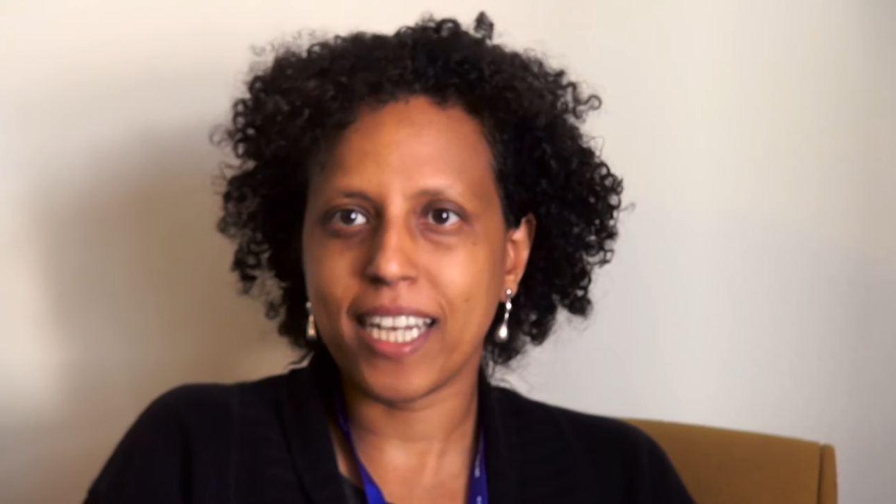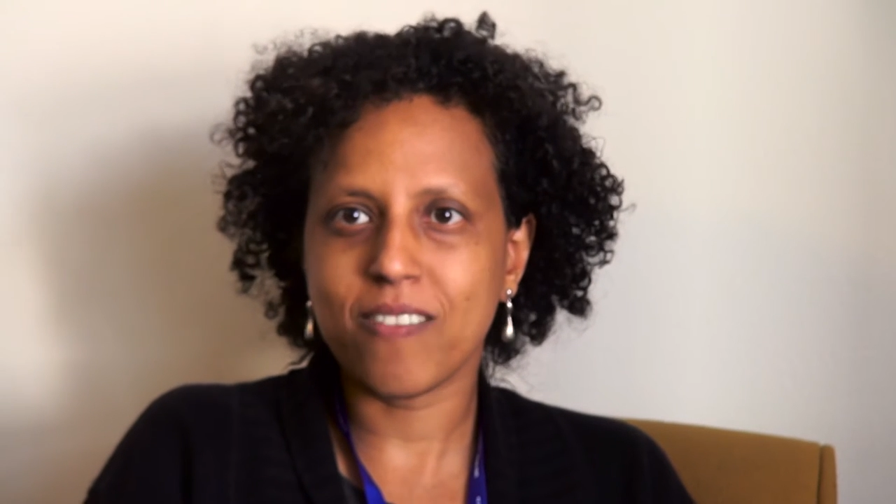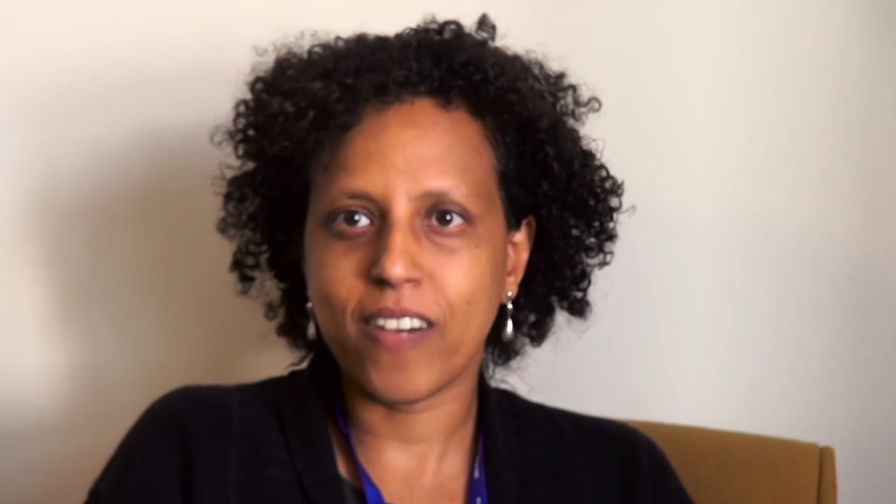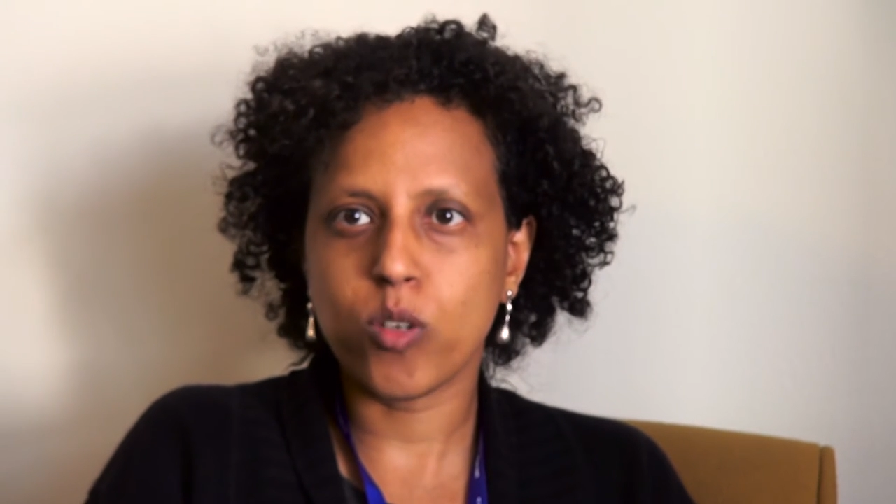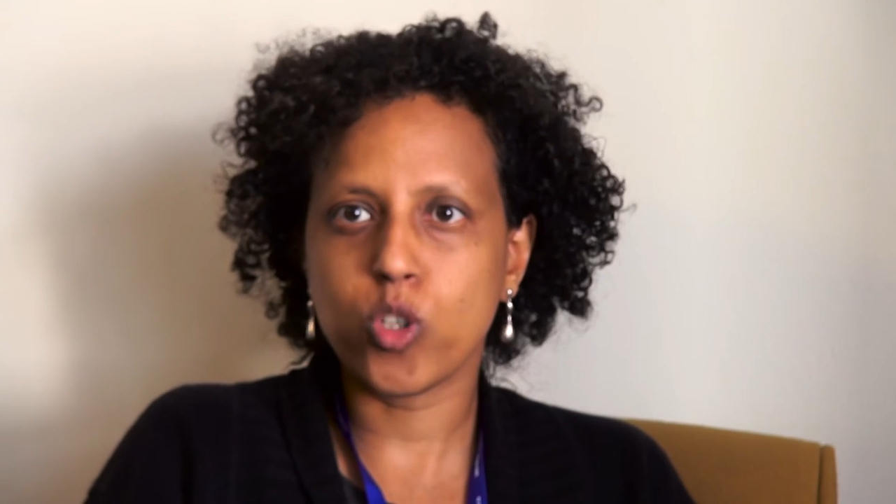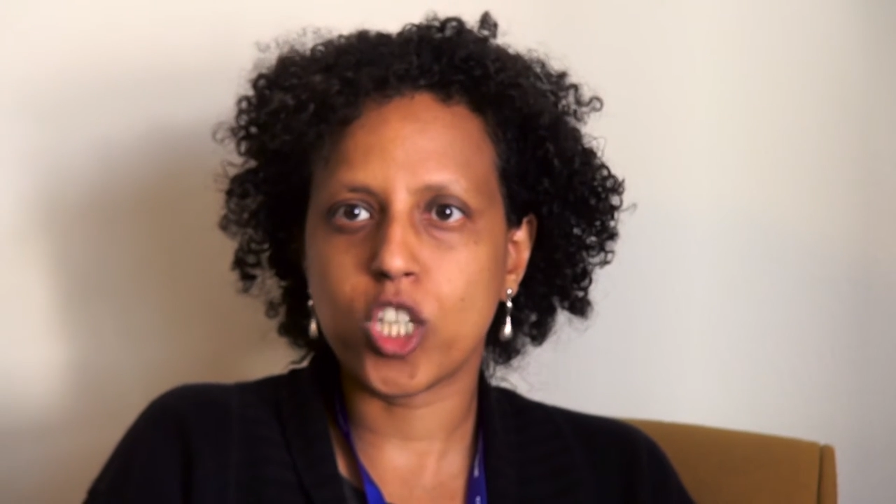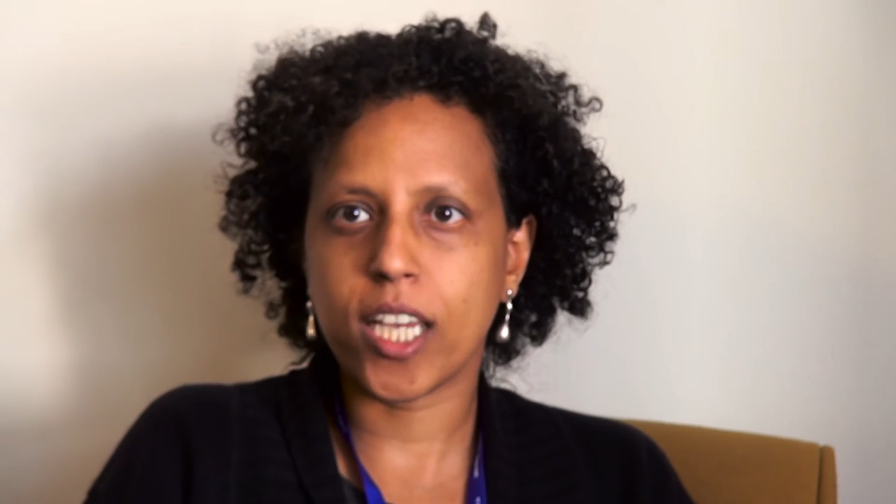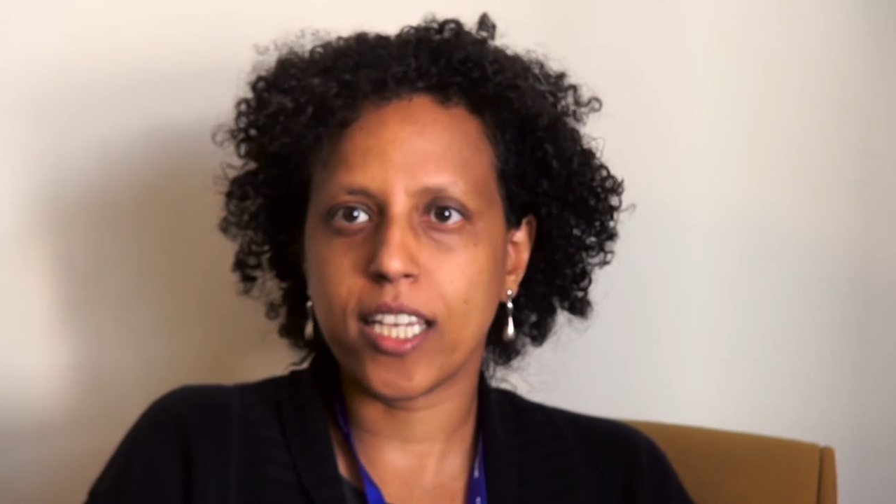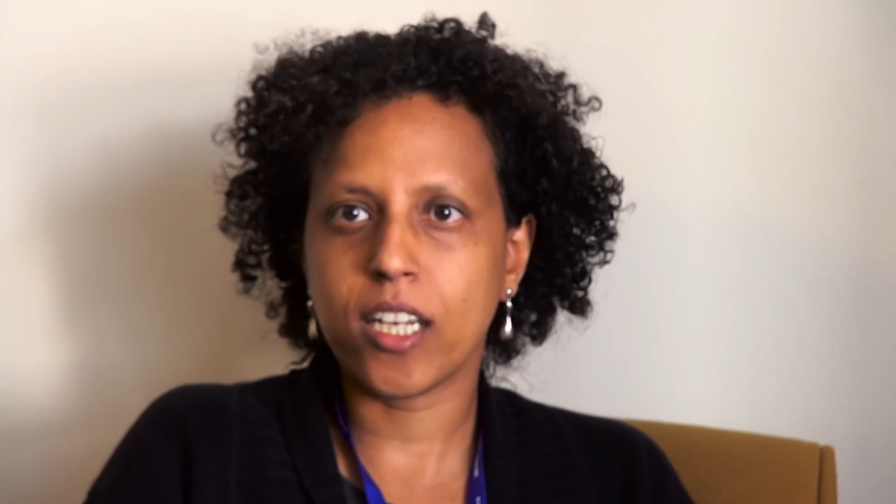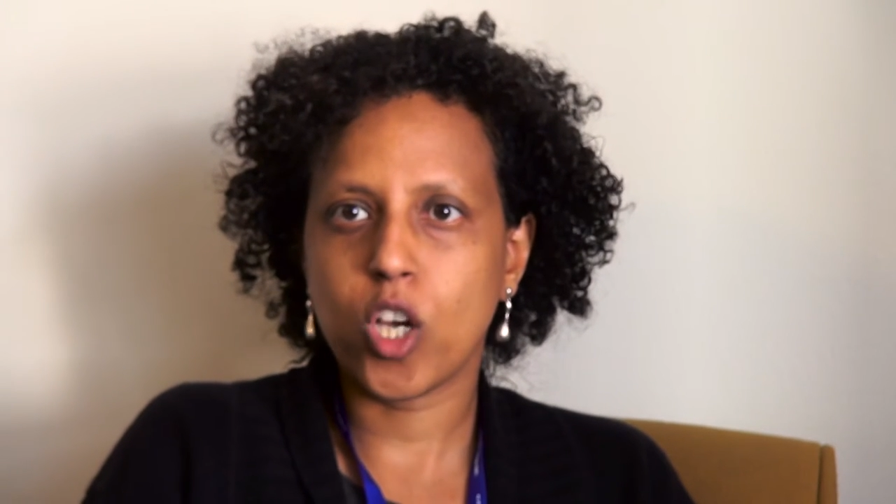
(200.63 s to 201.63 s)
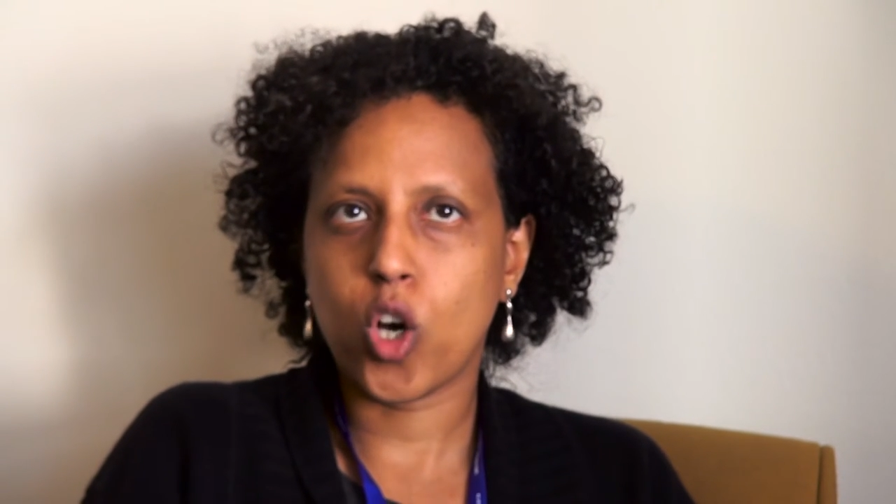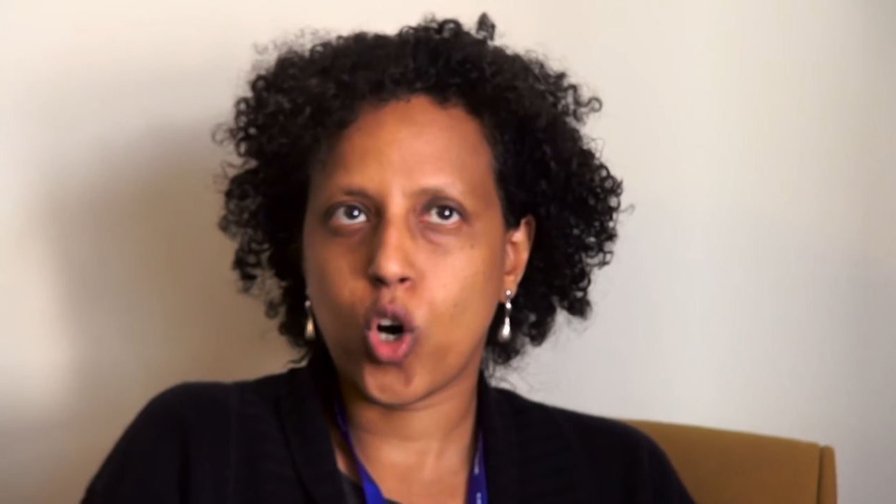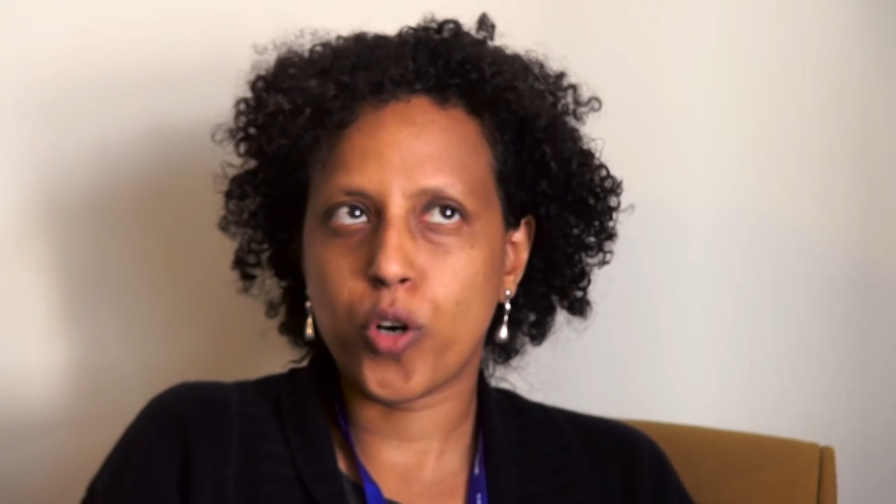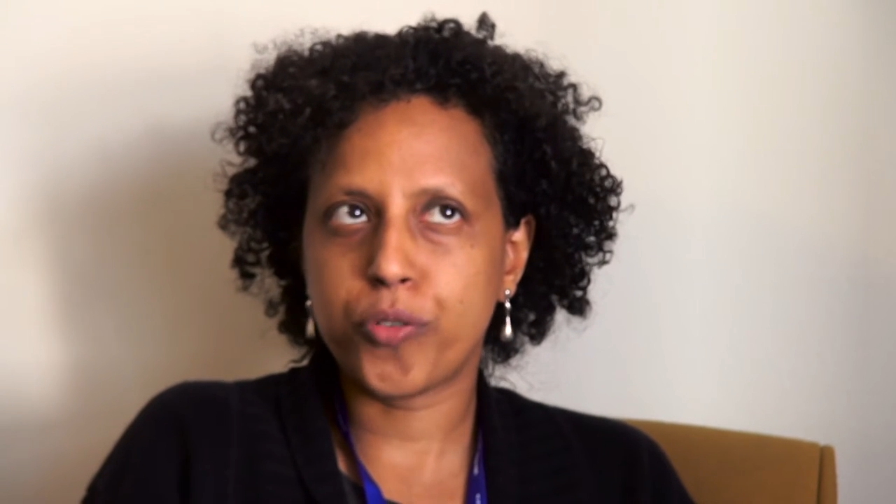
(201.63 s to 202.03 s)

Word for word: mining value chain